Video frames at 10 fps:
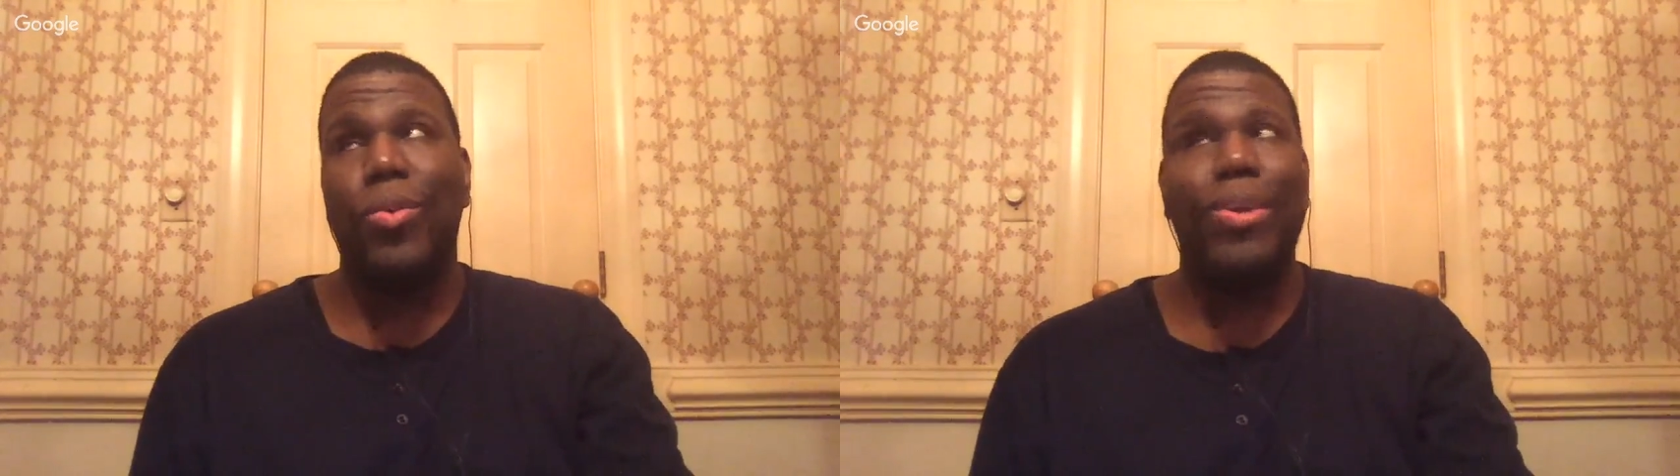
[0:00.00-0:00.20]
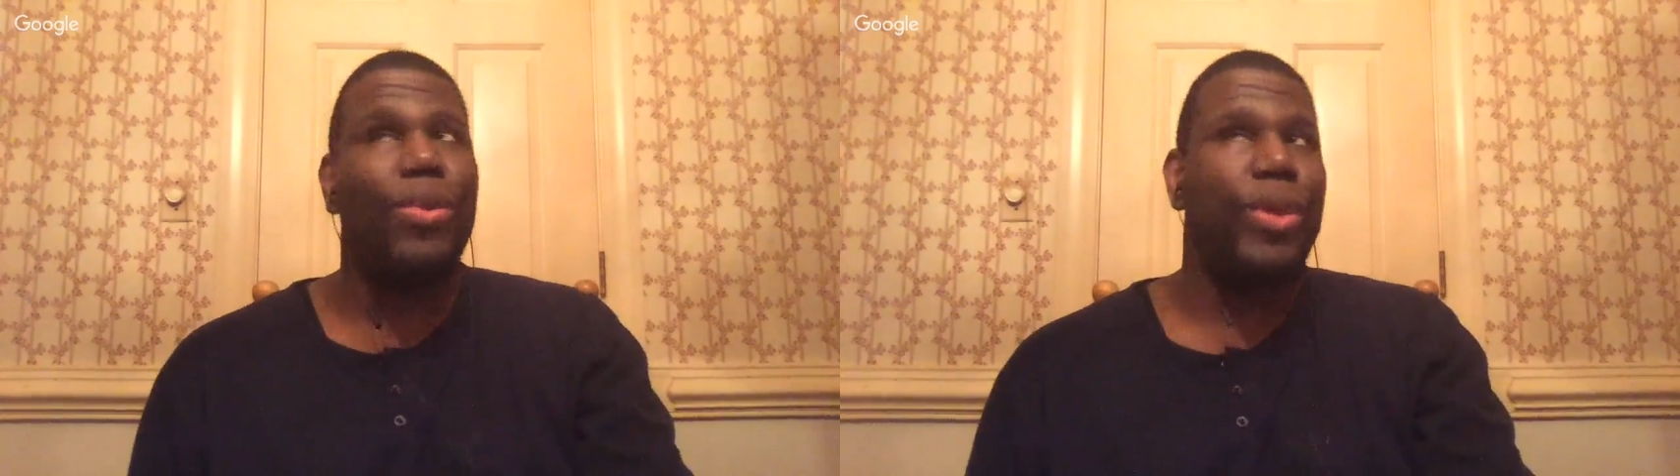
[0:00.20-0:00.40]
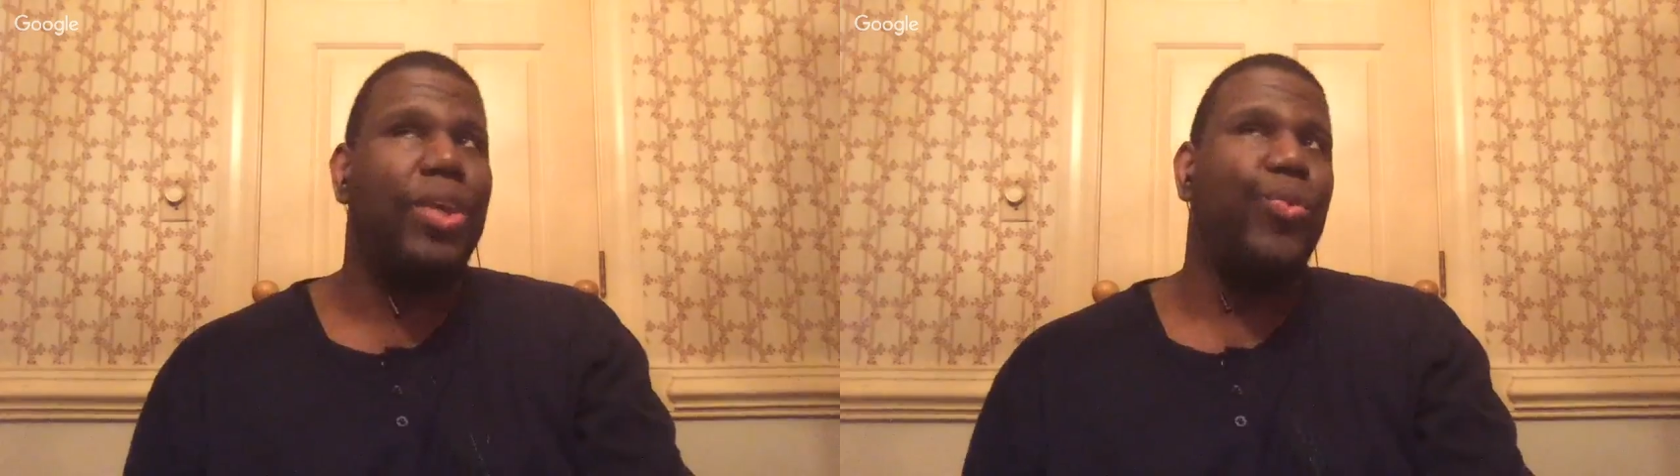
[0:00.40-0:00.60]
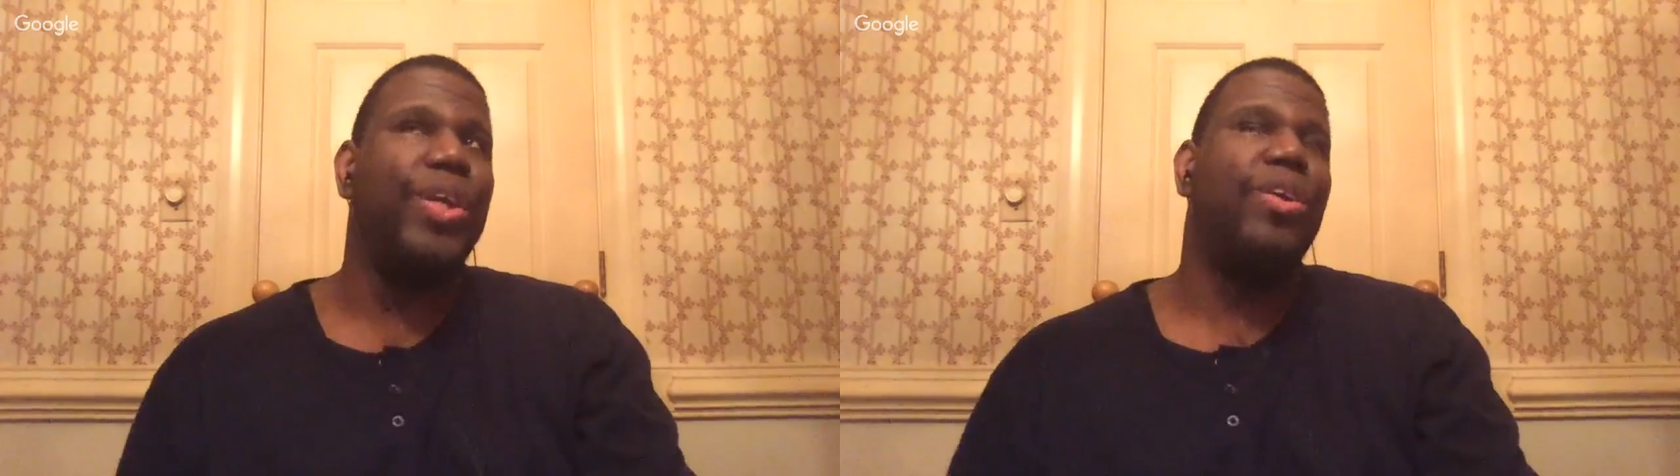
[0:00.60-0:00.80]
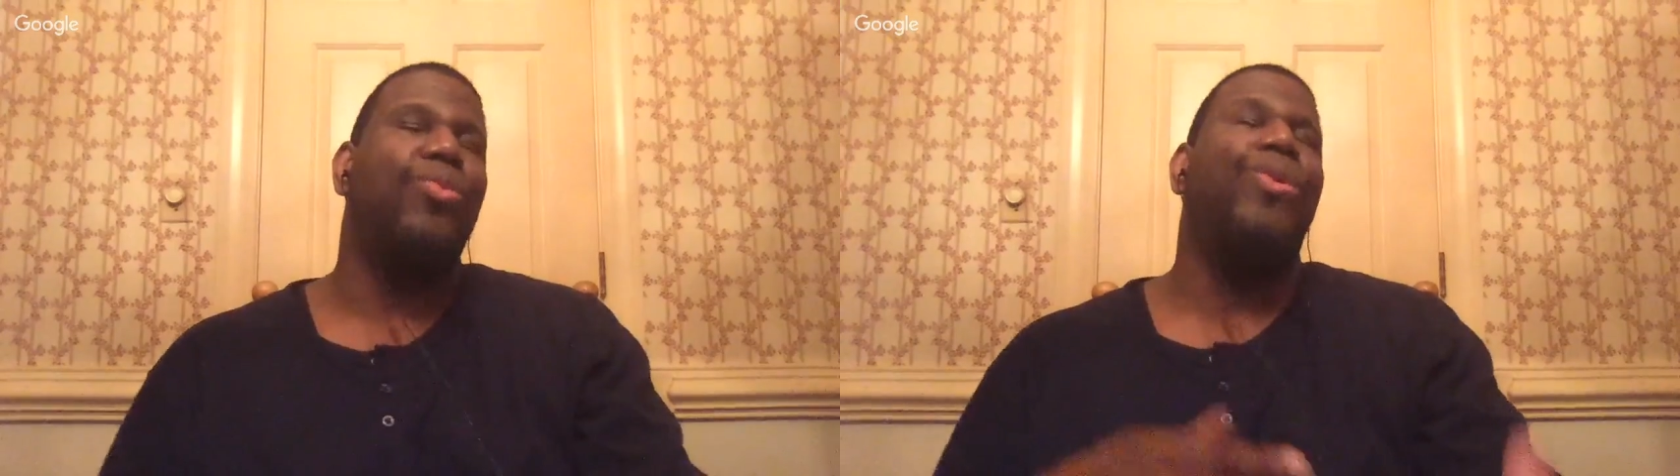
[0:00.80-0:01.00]

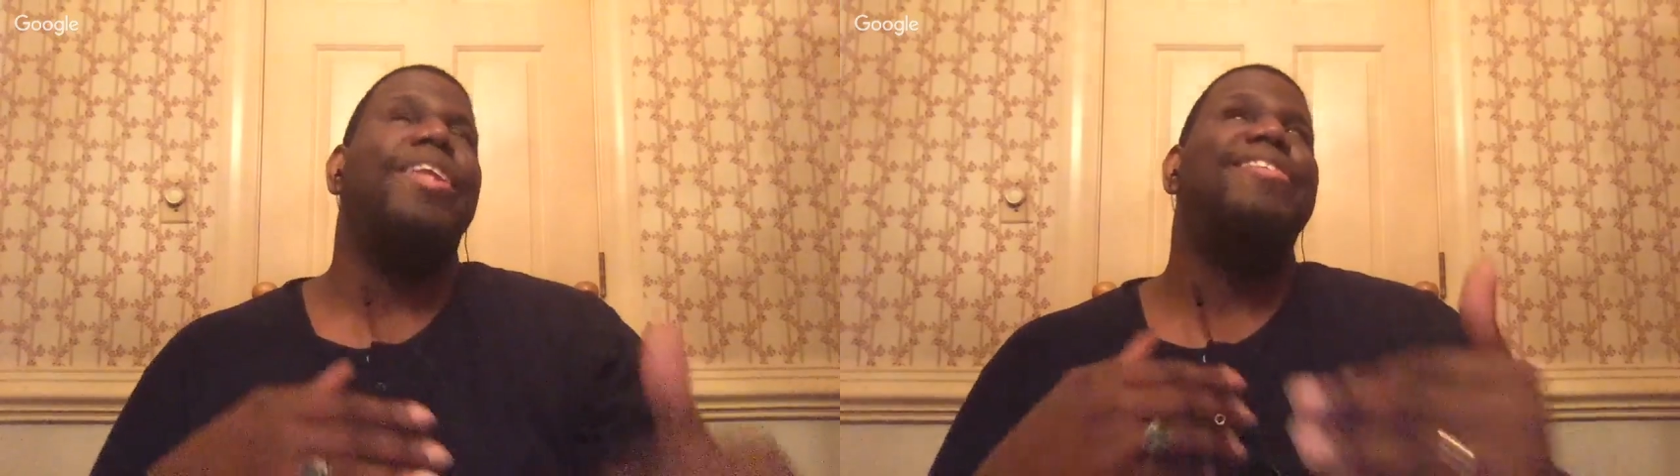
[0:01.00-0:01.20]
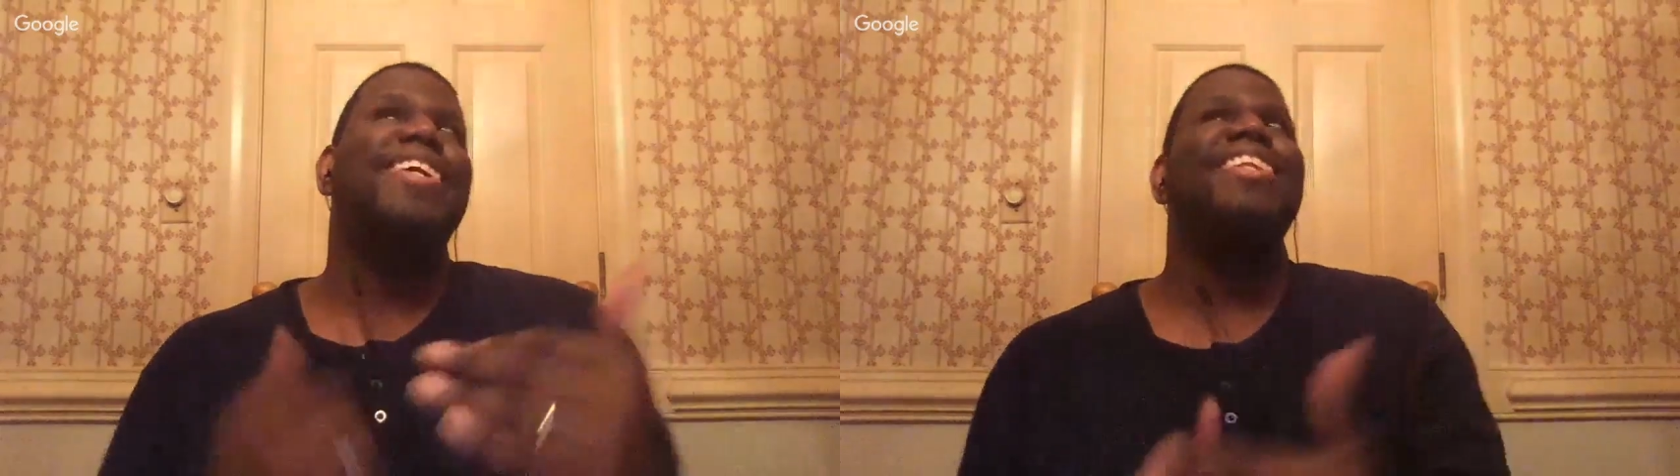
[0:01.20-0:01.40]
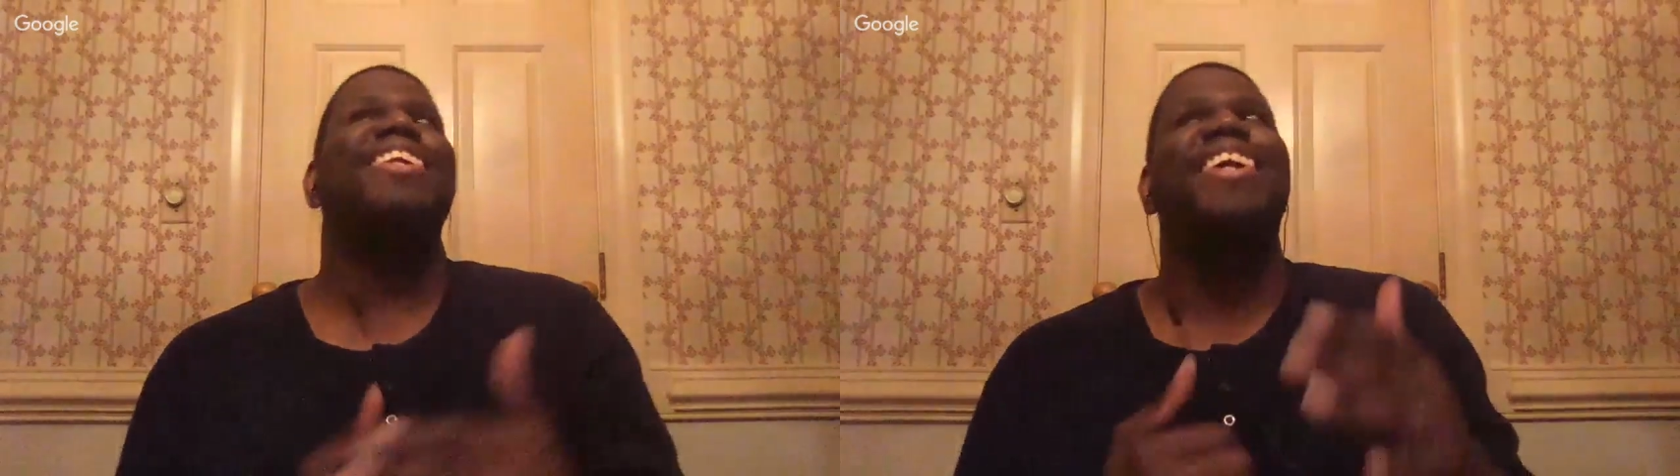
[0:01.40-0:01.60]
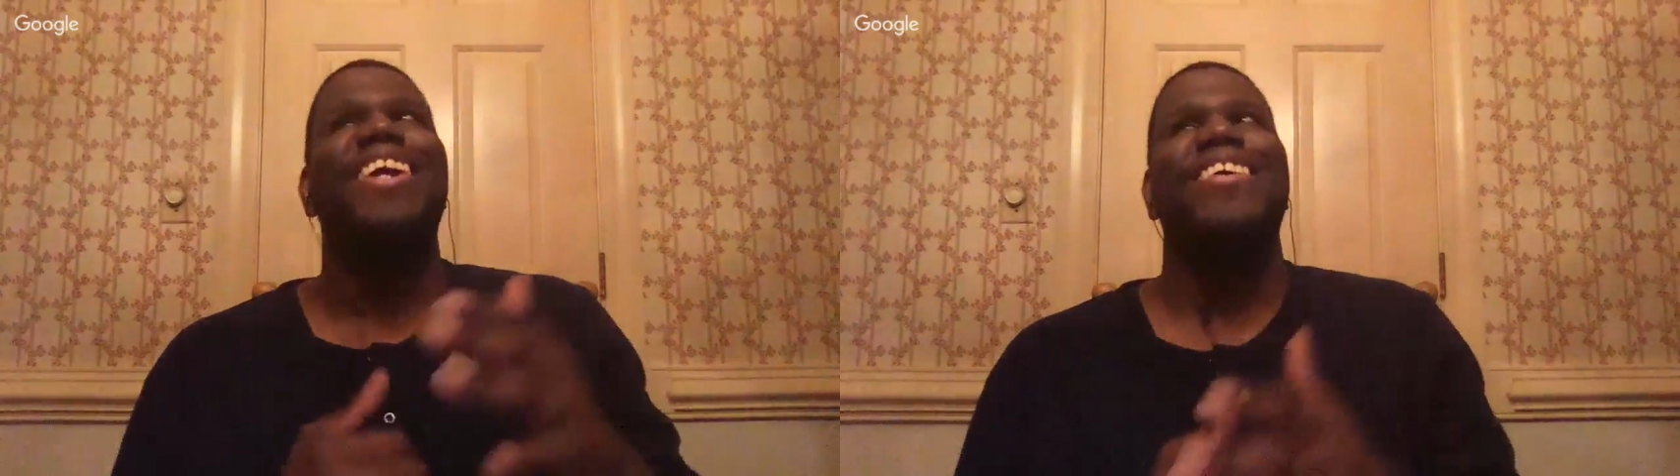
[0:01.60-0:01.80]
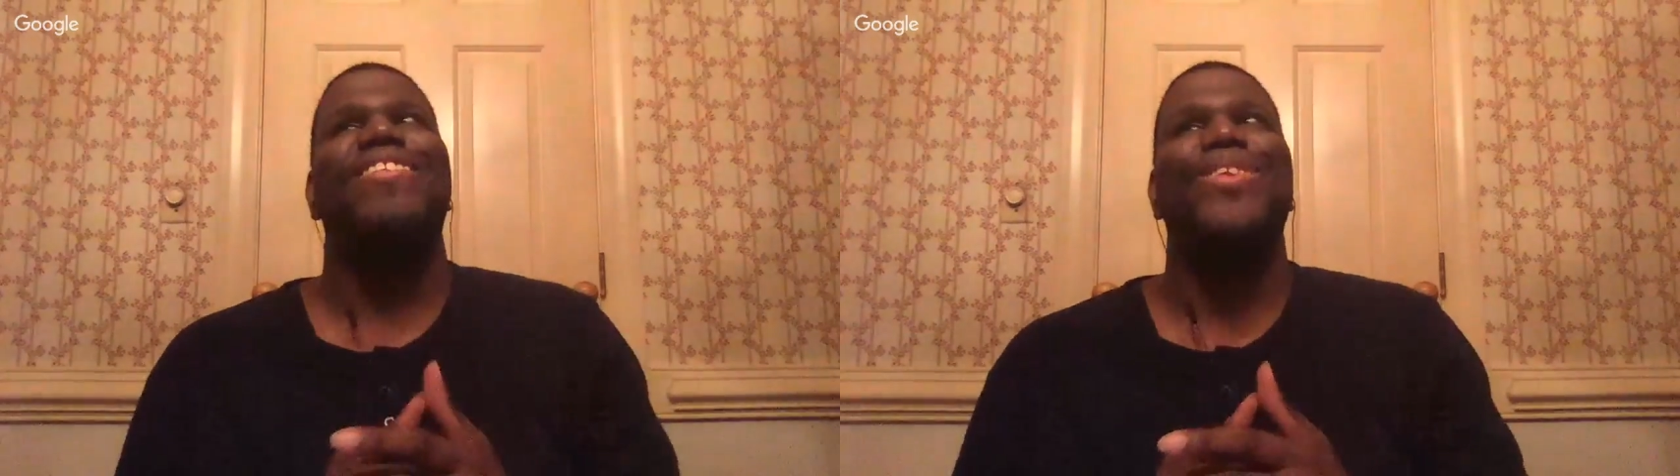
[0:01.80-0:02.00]
we didn't
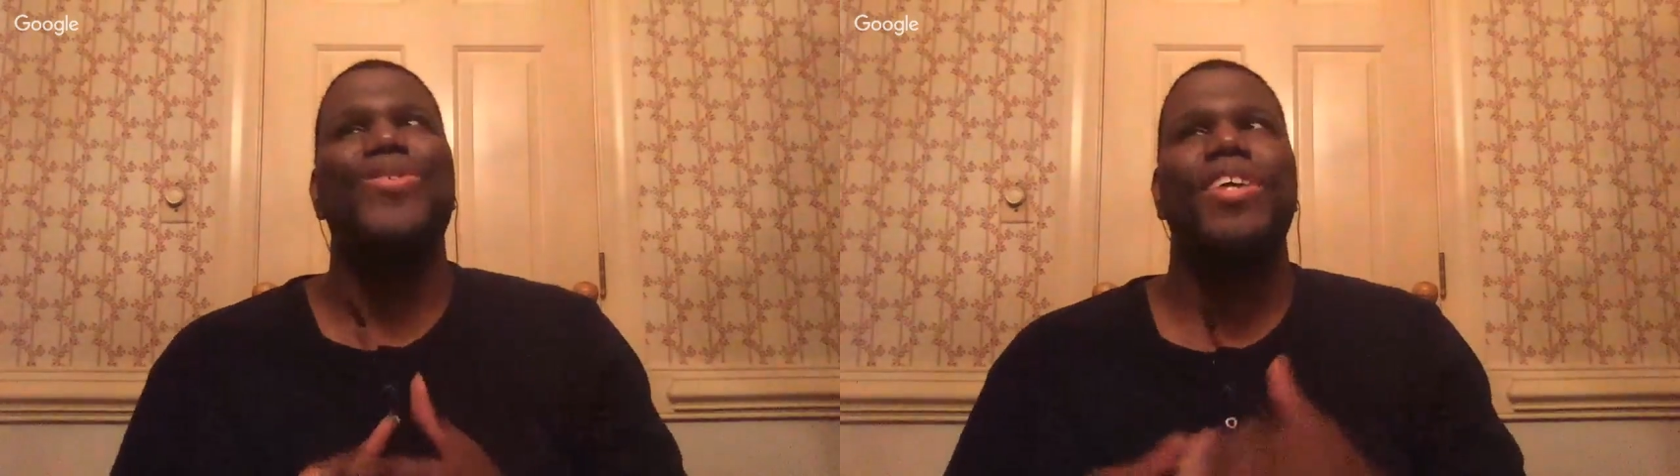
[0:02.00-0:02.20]
get those